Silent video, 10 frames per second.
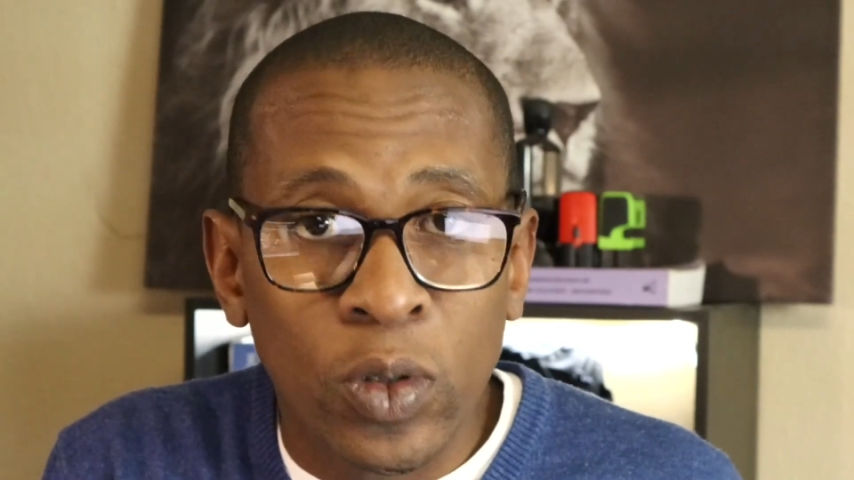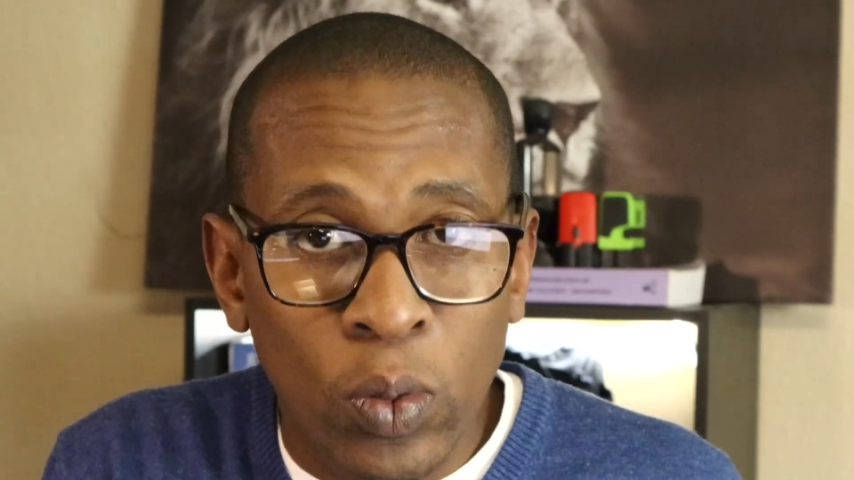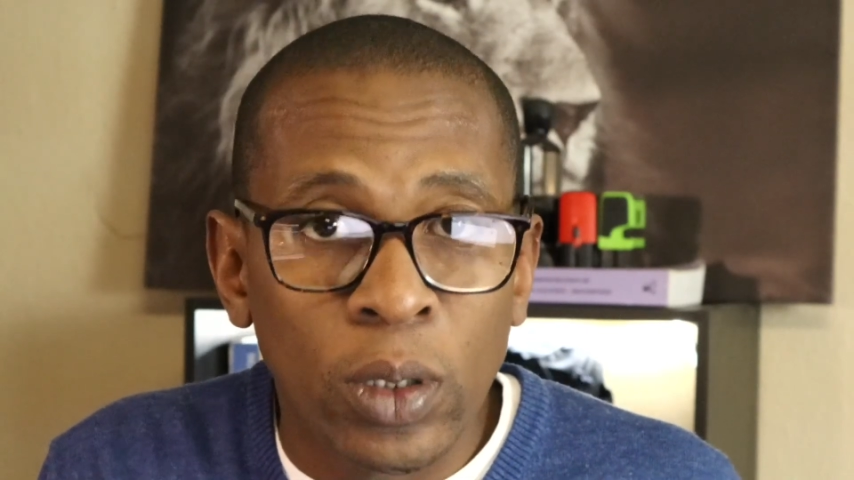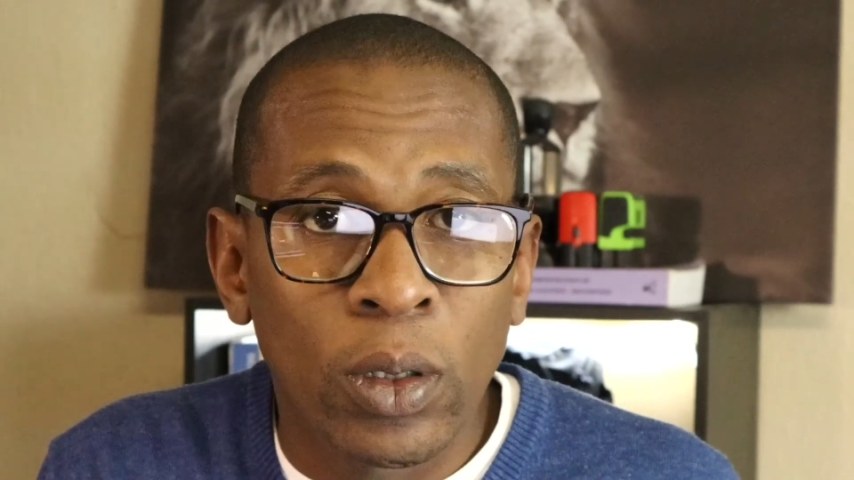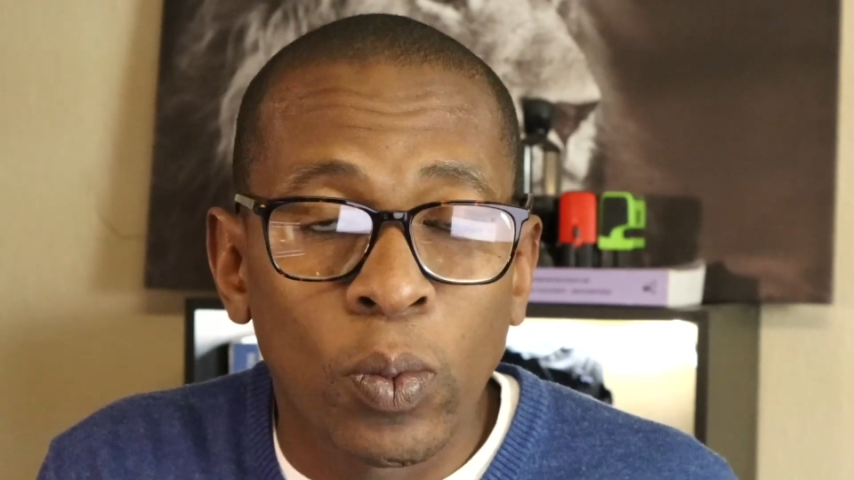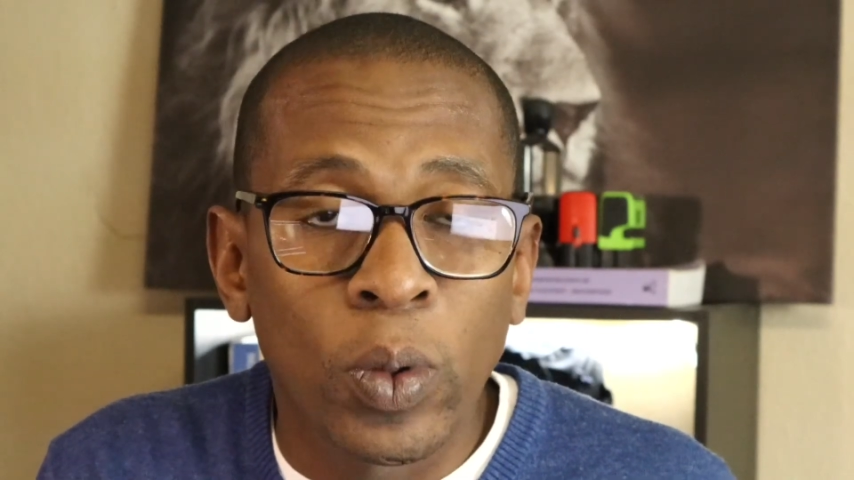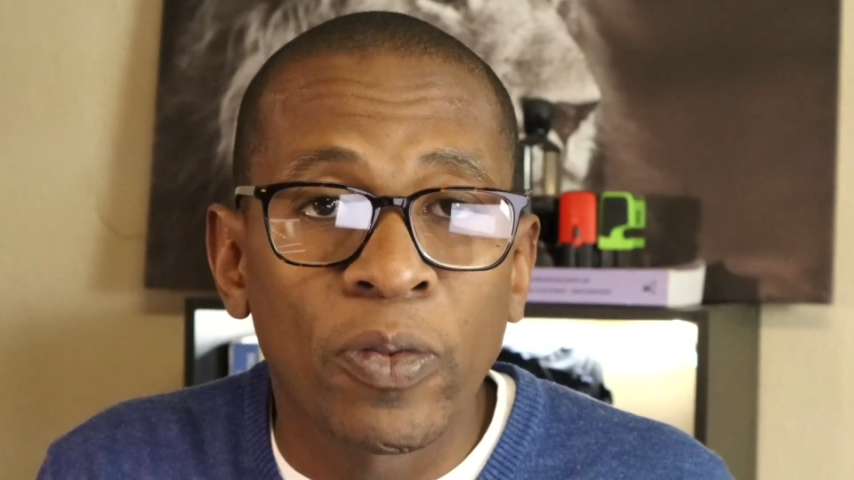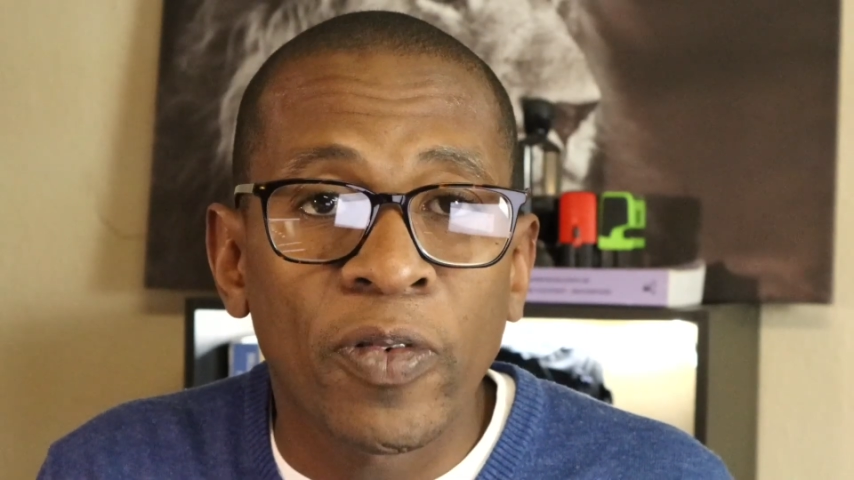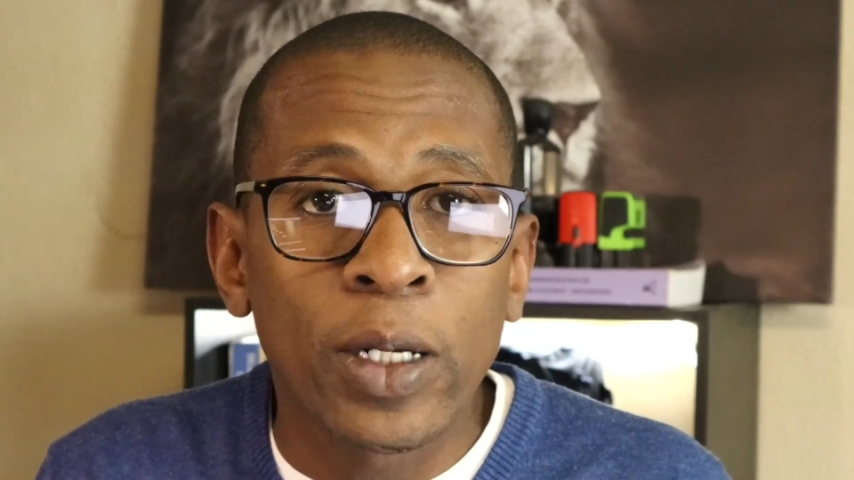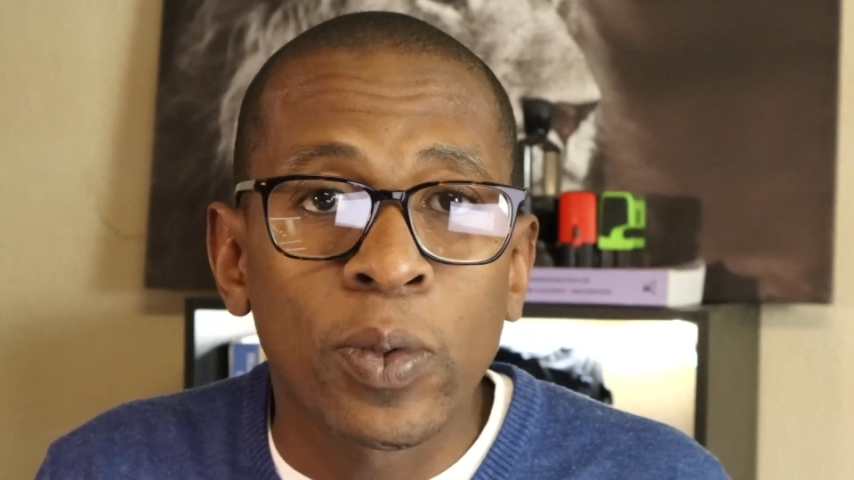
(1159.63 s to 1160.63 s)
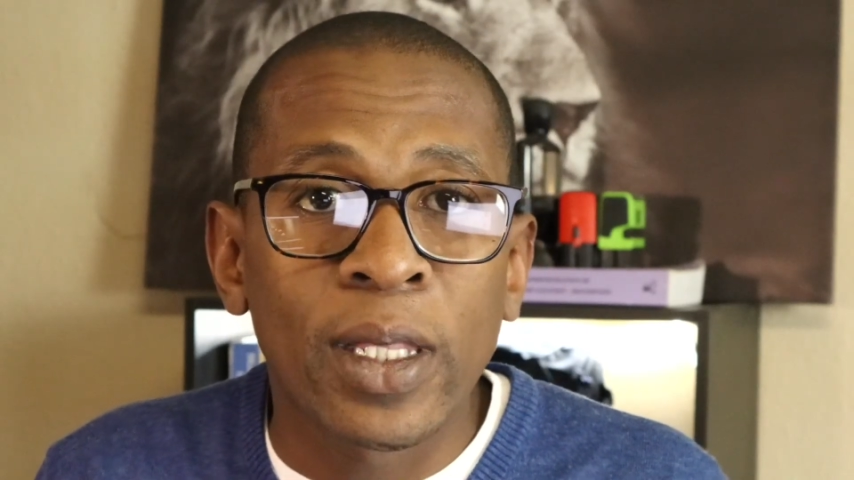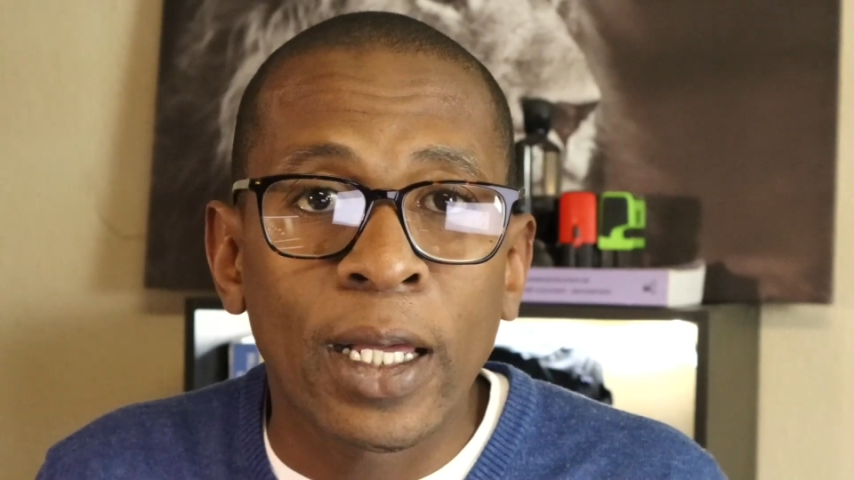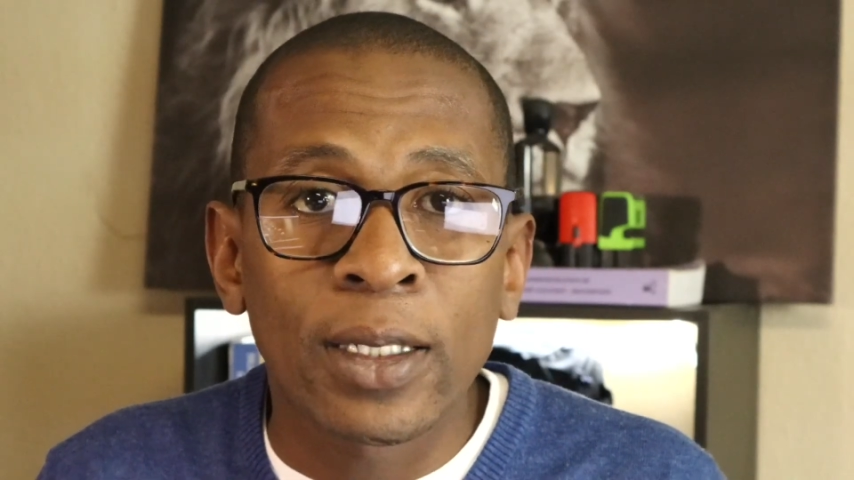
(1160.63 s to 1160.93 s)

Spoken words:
We were fine with that.